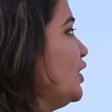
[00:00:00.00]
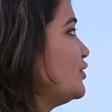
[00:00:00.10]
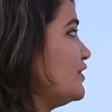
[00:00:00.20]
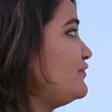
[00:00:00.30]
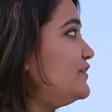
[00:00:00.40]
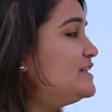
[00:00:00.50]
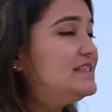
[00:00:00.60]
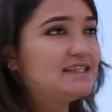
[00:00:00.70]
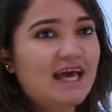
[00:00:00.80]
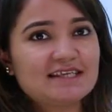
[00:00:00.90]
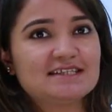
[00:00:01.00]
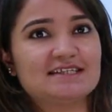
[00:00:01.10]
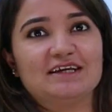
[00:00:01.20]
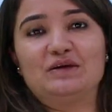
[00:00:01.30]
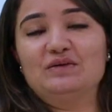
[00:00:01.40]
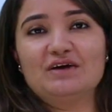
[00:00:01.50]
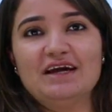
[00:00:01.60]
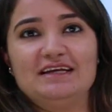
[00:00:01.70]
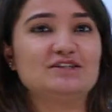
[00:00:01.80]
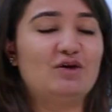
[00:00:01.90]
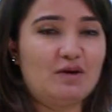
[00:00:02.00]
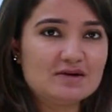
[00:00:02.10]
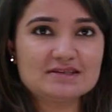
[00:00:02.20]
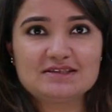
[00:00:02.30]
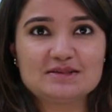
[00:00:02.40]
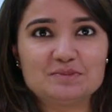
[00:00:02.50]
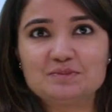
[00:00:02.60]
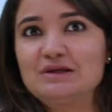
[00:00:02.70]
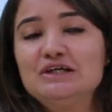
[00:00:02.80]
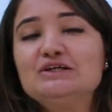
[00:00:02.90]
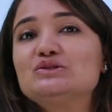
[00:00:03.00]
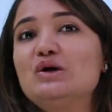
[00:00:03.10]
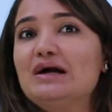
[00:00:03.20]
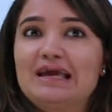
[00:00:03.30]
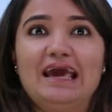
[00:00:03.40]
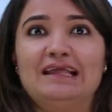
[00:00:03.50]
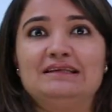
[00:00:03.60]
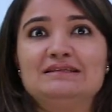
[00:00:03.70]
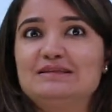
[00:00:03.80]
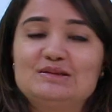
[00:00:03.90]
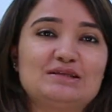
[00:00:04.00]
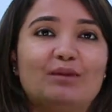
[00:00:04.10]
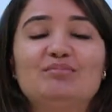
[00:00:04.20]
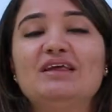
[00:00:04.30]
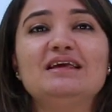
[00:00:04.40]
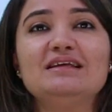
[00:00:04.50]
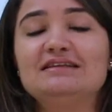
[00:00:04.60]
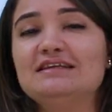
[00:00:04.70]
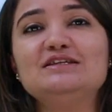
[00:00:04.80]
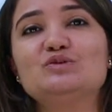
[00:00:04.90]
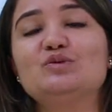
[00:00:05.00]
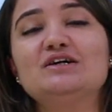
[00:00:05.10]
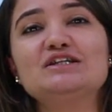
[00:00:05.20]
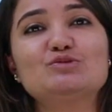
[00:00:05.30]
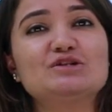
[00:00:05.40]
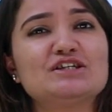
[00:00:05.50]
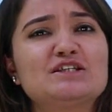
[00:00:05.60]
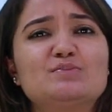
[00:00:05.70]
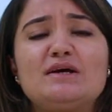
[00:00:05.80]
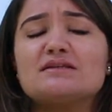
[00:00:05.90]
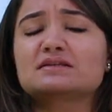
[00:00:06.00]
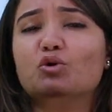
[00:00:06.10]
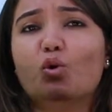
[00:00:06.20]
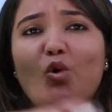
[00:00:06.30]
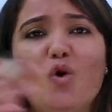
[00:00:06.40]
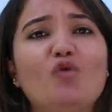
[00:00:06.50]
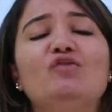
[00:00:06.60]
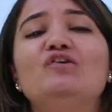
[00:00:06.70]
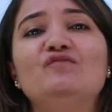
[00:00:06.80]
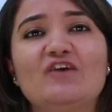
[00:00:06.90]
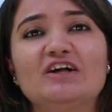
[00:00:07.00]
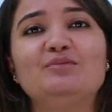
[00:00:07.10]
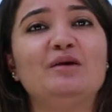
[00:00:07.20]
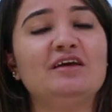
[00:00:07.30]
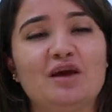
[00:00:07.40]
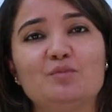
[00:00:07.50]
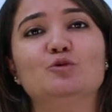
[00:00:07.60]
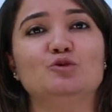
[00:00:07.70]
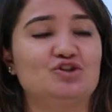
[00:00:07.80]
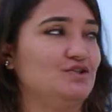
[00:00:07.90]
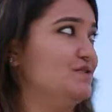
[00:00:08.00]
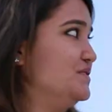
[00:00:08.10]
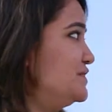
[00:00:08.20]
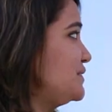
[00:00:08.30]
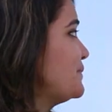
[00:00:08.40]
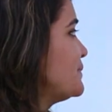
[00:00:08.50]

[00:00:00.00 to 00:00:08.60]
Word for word: Okay, fantastic, great, awesome. So again, something, these words which express overwhelming emotions